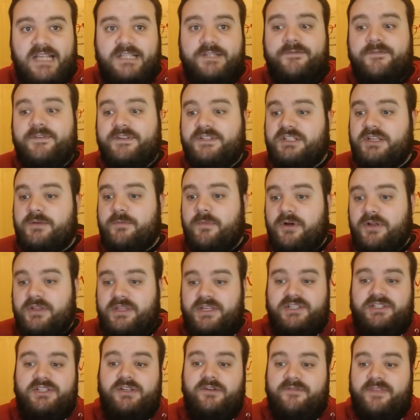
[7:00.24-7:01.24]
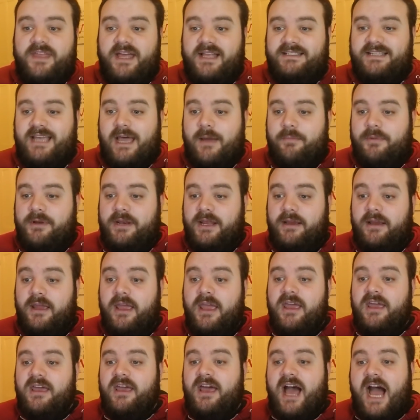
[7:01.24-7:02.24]
As for some other stuff that's happening,
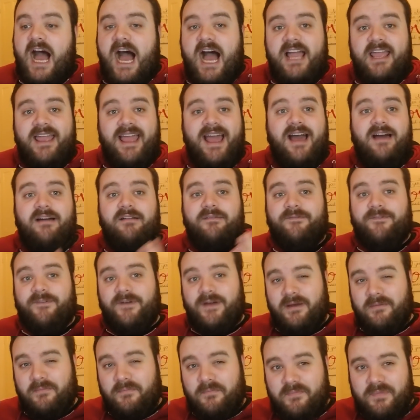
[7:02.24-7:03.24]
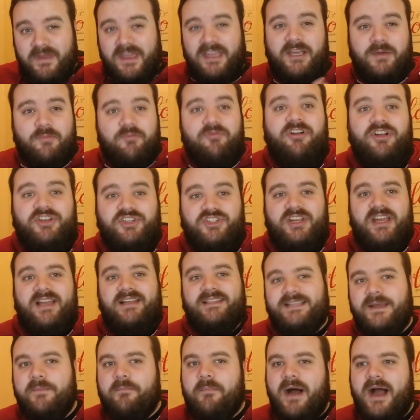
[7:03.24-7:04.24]
I have a big
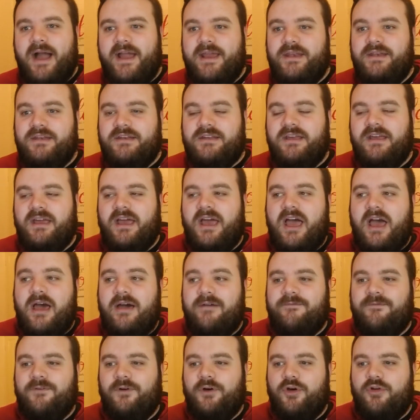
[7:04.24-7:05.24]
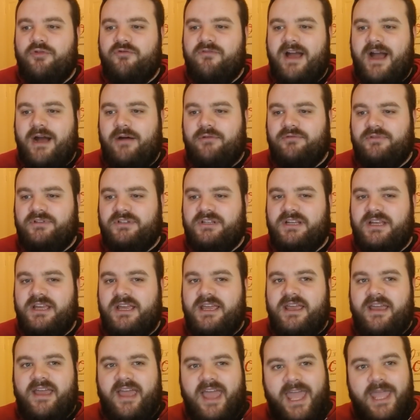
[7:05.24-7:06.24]
project in mind uh, for around
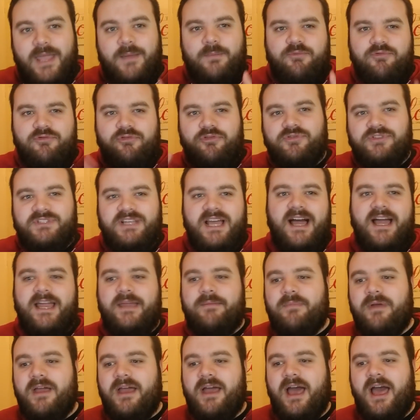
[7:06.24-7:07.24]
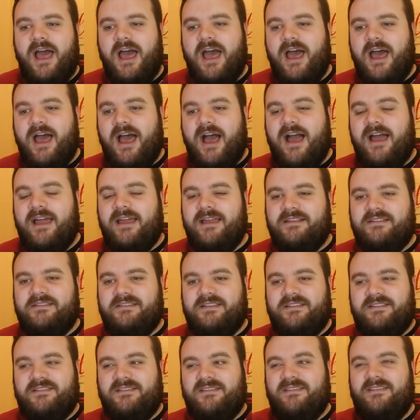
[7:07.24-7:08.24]
April time. Uh,
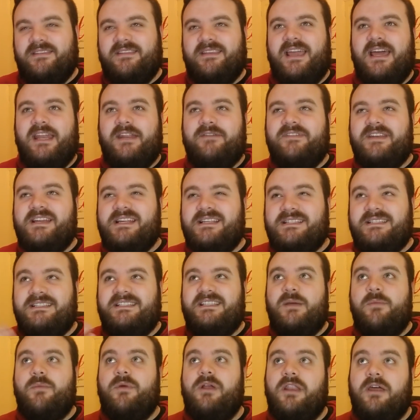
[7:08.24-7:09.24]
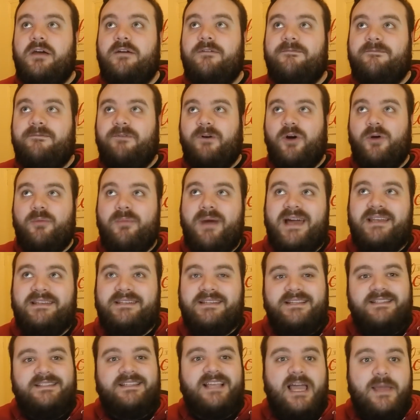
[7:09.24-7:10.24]
kind of in a similar format
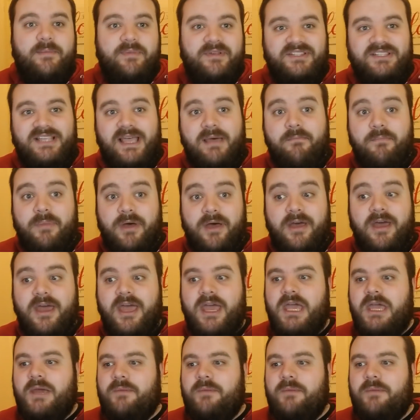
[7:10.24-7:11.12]
to Cybercember